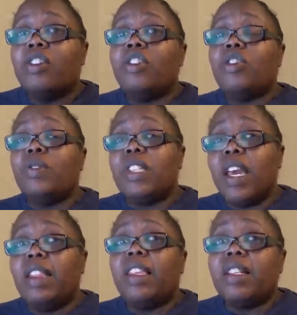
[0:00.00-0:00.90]
to
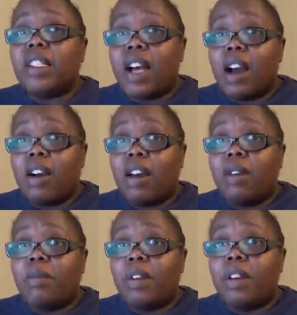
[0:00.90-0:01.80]
take the
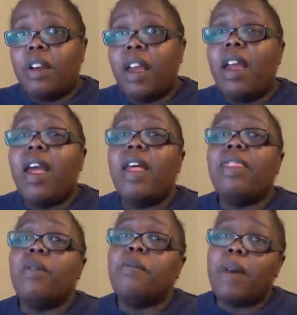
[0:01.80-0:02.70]
time and
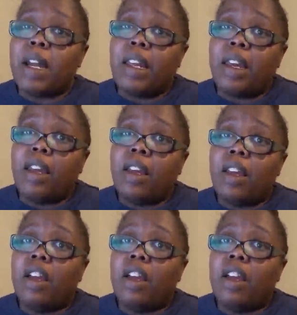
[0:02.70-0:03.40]
the money